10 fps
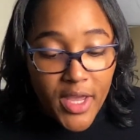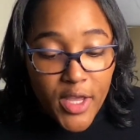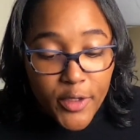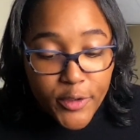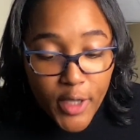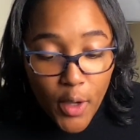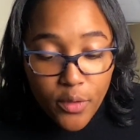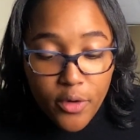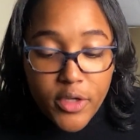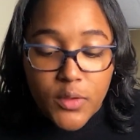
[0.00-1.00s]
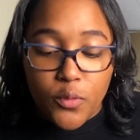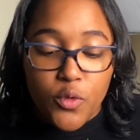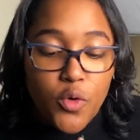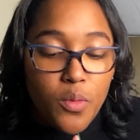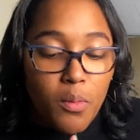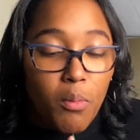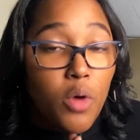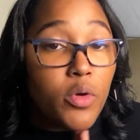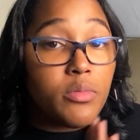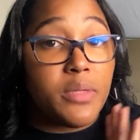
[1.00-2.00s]
So there is more
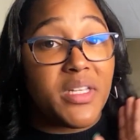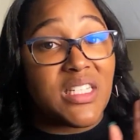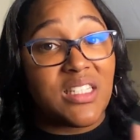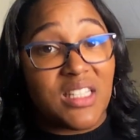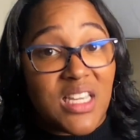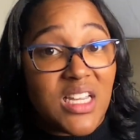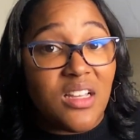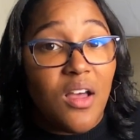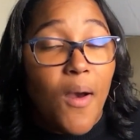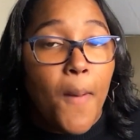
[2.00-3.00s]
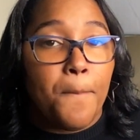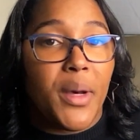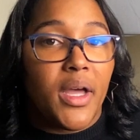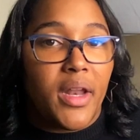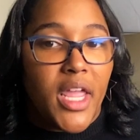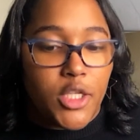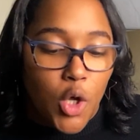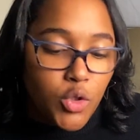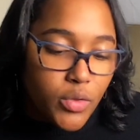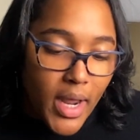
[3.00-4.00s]
room to be seen, but it's
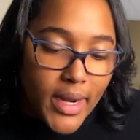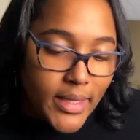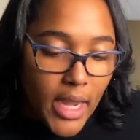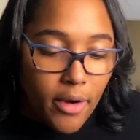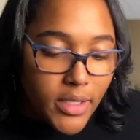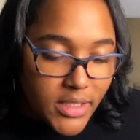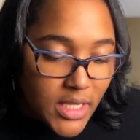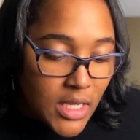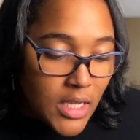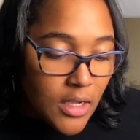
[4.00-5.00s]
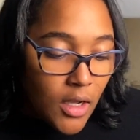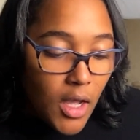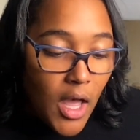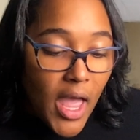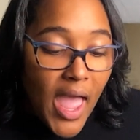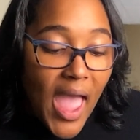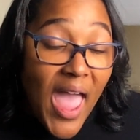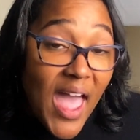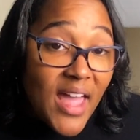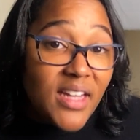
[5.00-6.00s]
also not a guarantee.
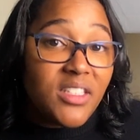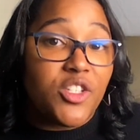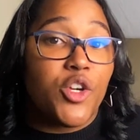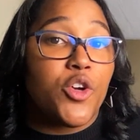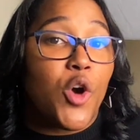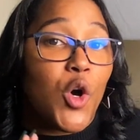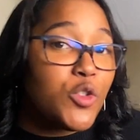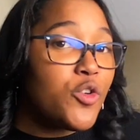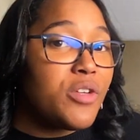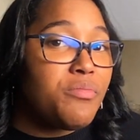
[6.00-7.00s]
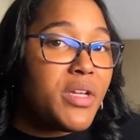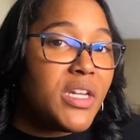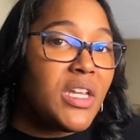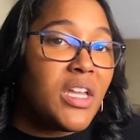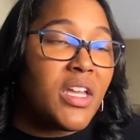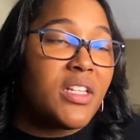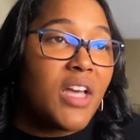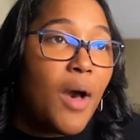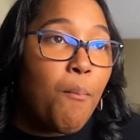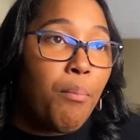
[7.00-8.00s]
And you're also competing against
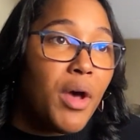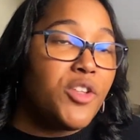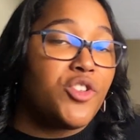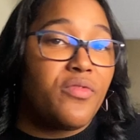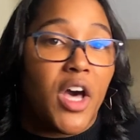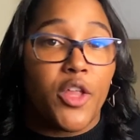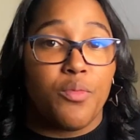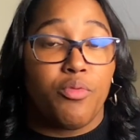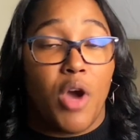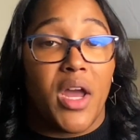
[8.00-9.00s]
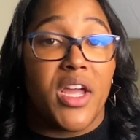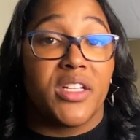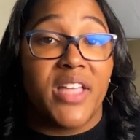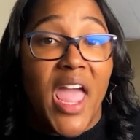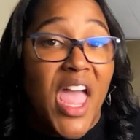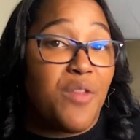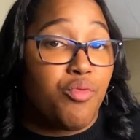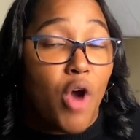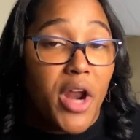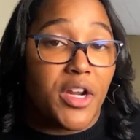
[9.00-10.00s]
a bunch of other products and
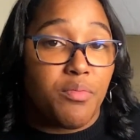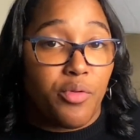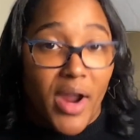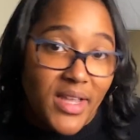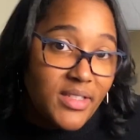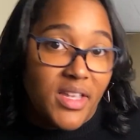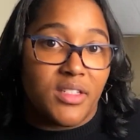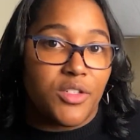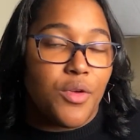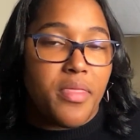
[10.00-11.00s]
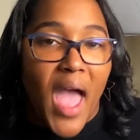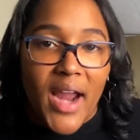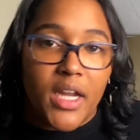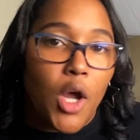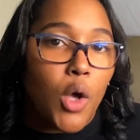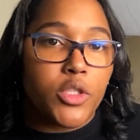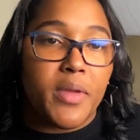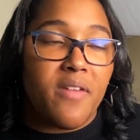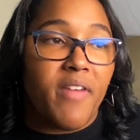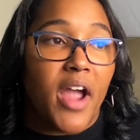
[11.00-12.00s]
product prices. So that can also be
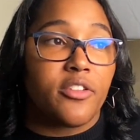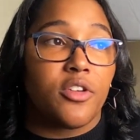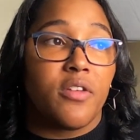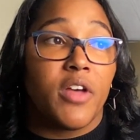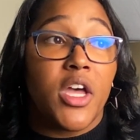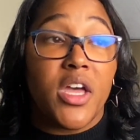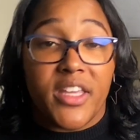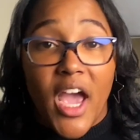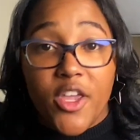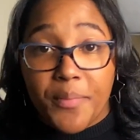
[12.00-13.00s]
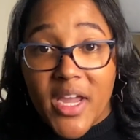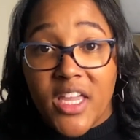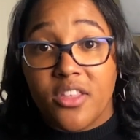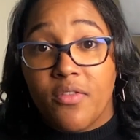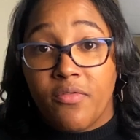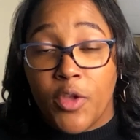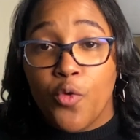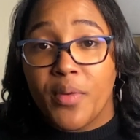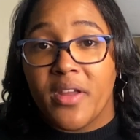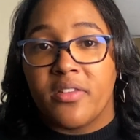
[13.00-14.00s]
a factor of, yeah, you might get the view,
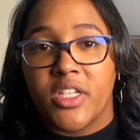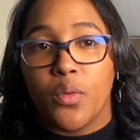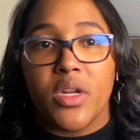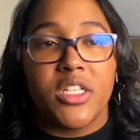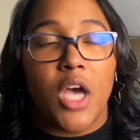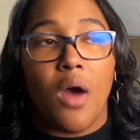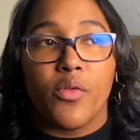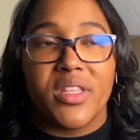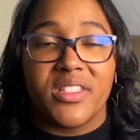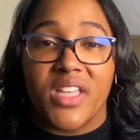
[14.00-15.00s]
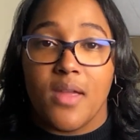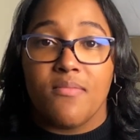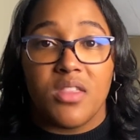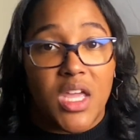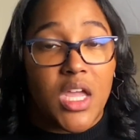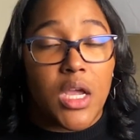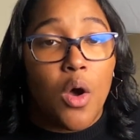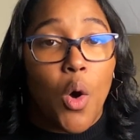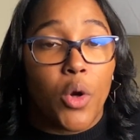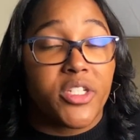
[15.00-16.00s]
but if someone is offering the same thing
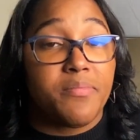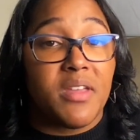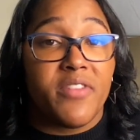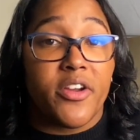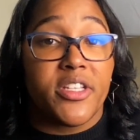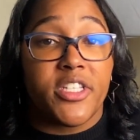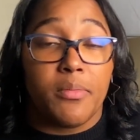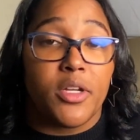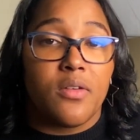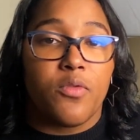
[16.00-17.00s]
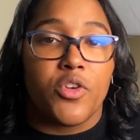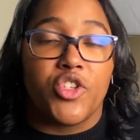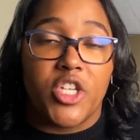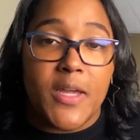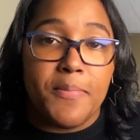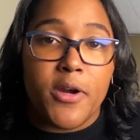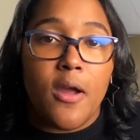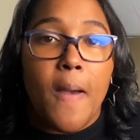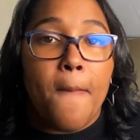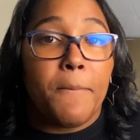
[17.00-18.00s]
or something very similar for
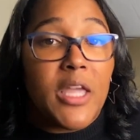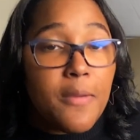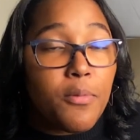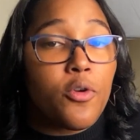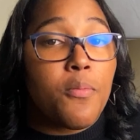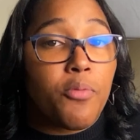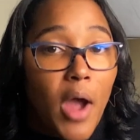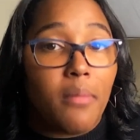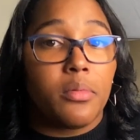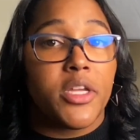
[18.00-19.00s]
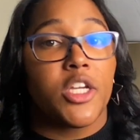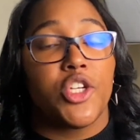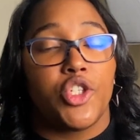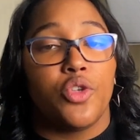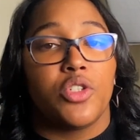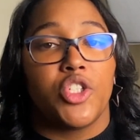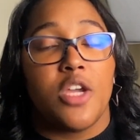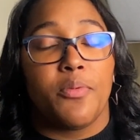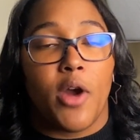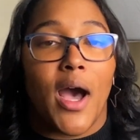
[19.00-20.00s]
cheaper, people are probably going to choose
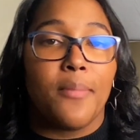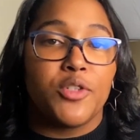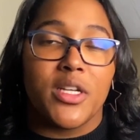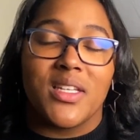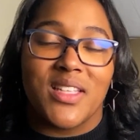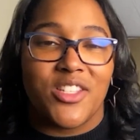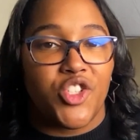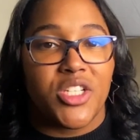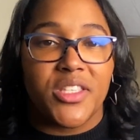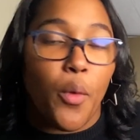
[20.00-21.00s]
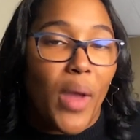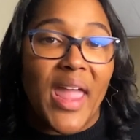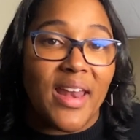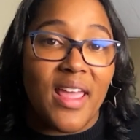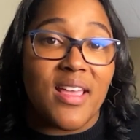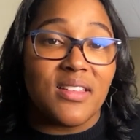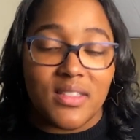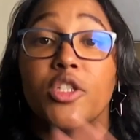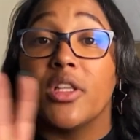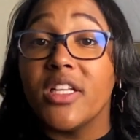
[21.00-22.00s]
cheaper option because that's just the way it is.
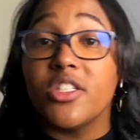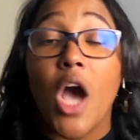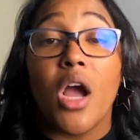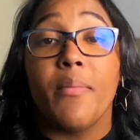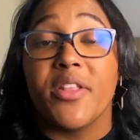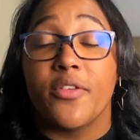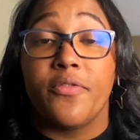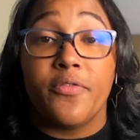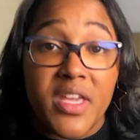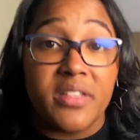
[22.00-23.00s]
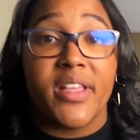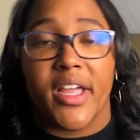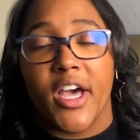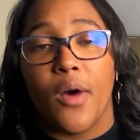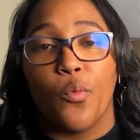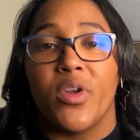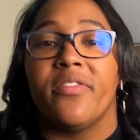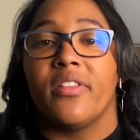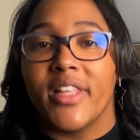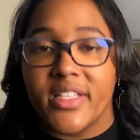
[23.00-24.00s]
let's talk about the fees that come
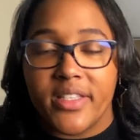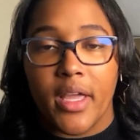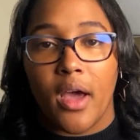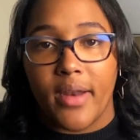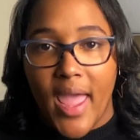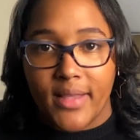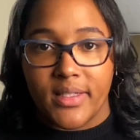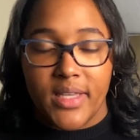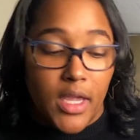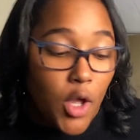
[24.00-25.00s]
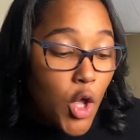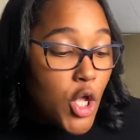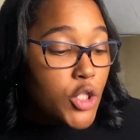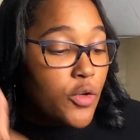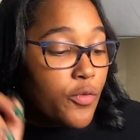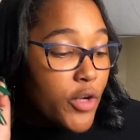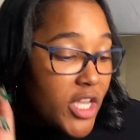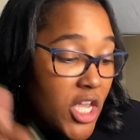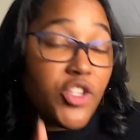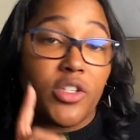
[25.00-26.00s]
with listing on Etsy. So for
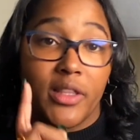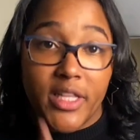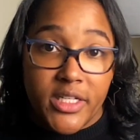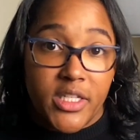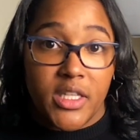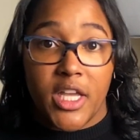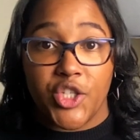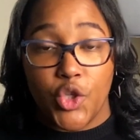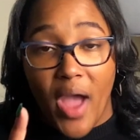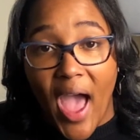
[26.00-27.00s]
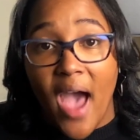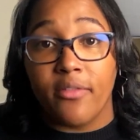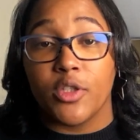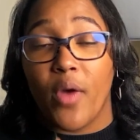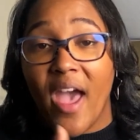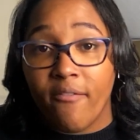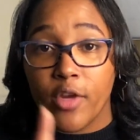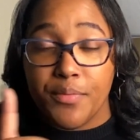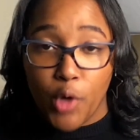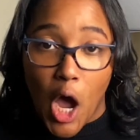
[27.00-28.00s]
each listing that you have, so every
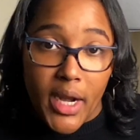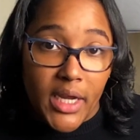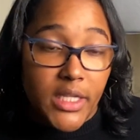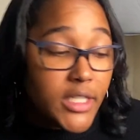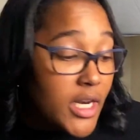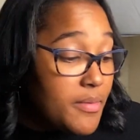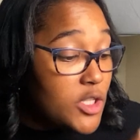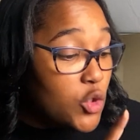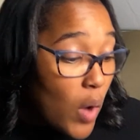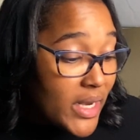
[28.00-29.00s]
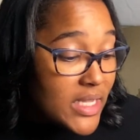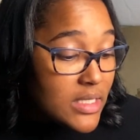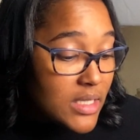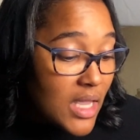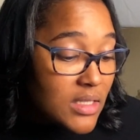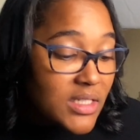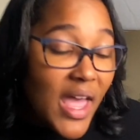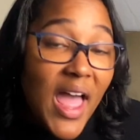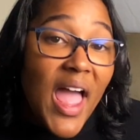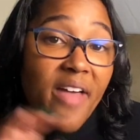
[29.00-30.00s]
product, it's going to be 20 cents
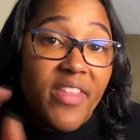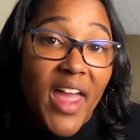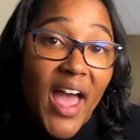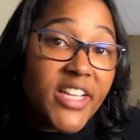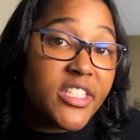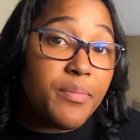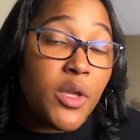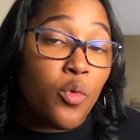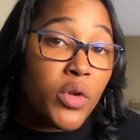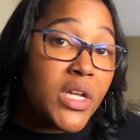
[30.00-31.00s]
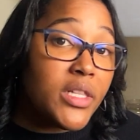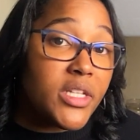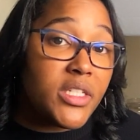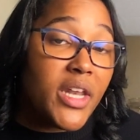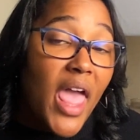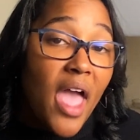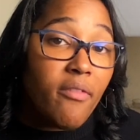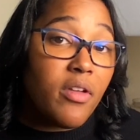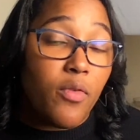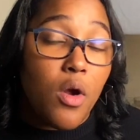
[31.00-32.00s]
and it has to be relisted
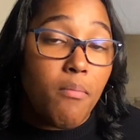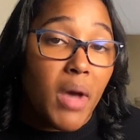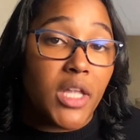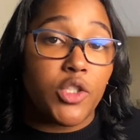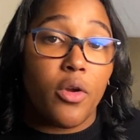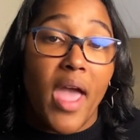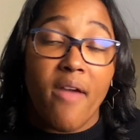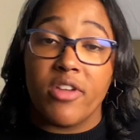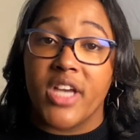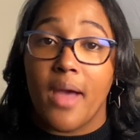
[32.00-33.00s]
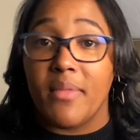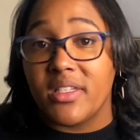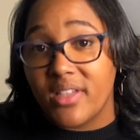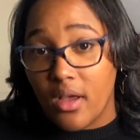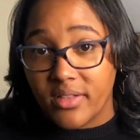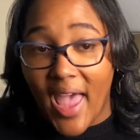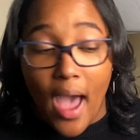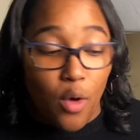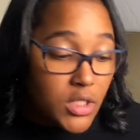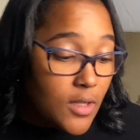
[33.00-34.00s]
every 4 months or every time it sells
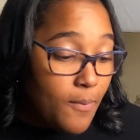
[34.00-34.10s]
out.